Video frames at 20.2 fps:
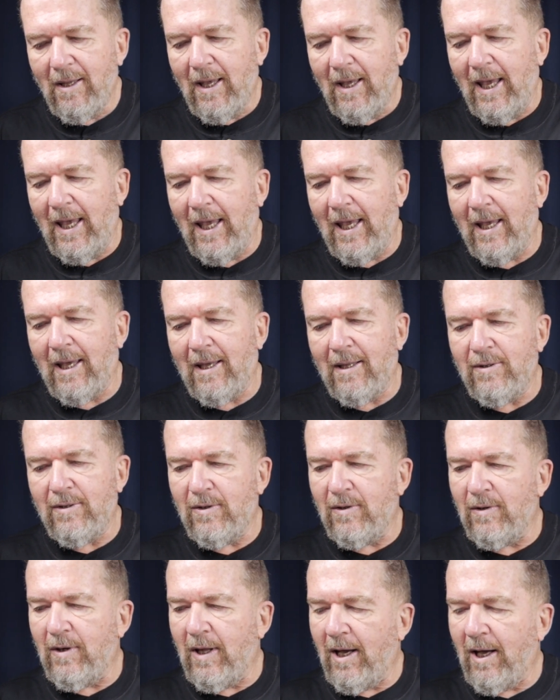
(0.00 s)

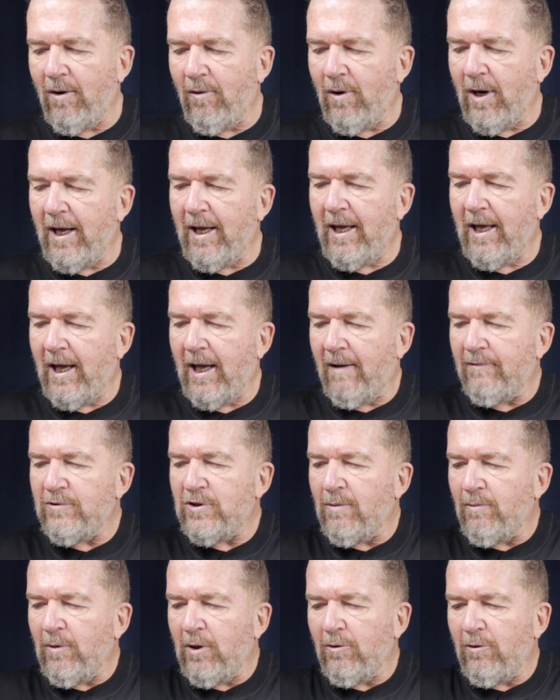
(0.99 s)
And now I have
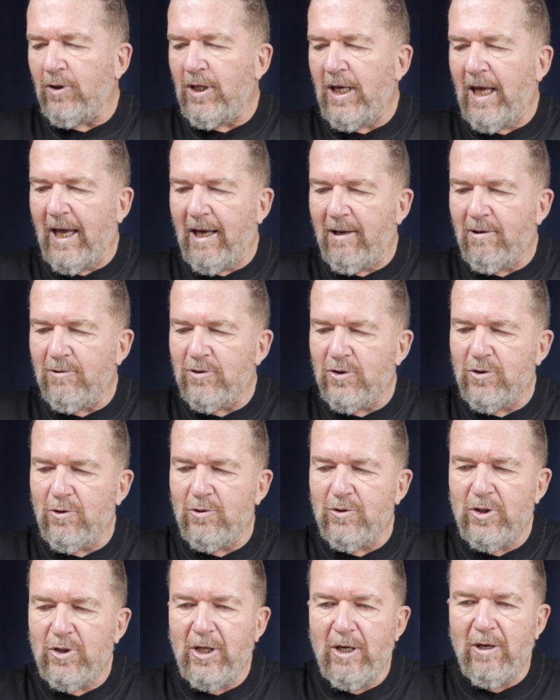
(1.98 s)
some little
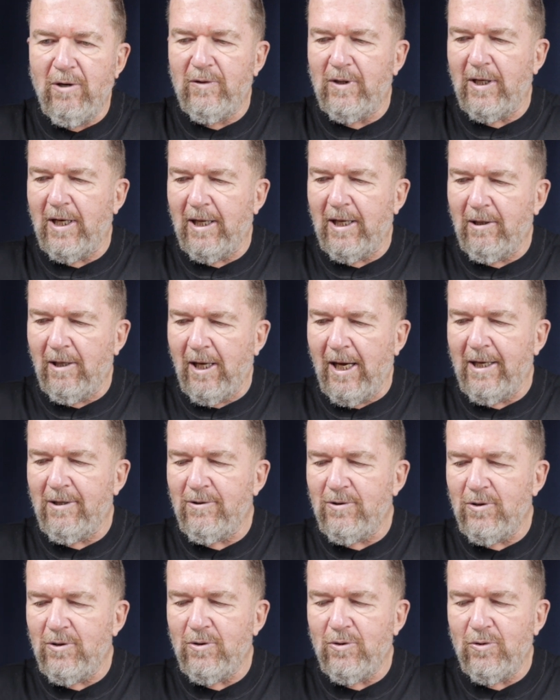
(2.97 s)
canisters here that I
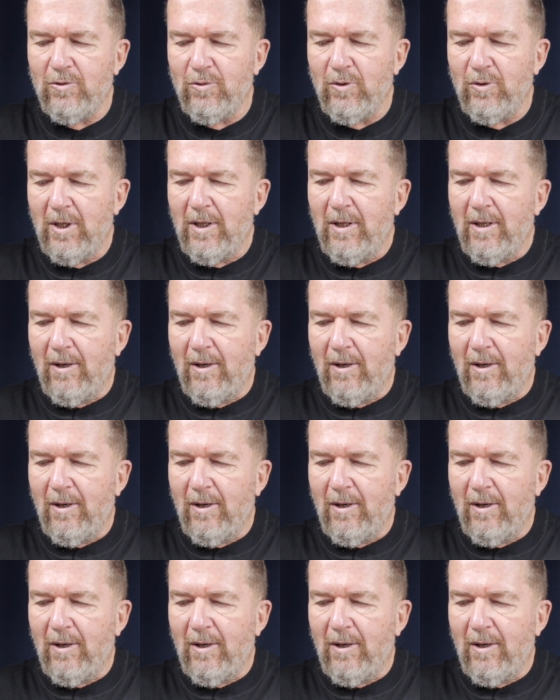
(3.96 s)
like to,